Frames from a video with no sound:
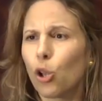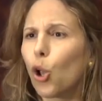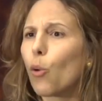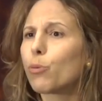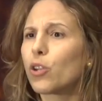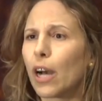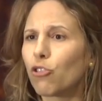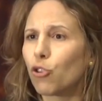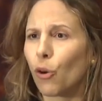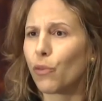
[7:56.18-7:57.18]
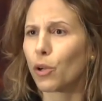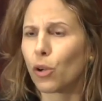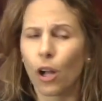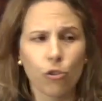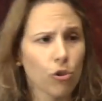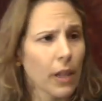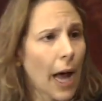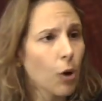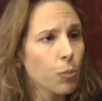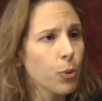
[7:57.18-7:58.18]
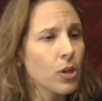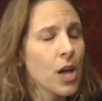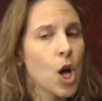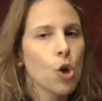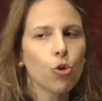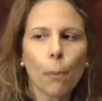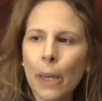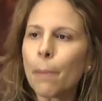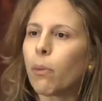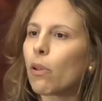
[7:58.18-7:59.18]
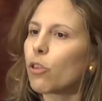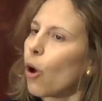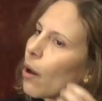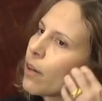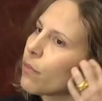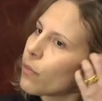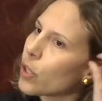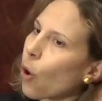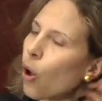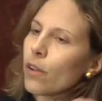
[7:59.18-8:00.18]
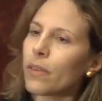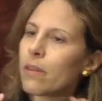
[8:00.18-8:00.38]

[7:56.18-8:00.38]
low production of agricultural output. So people thought of all of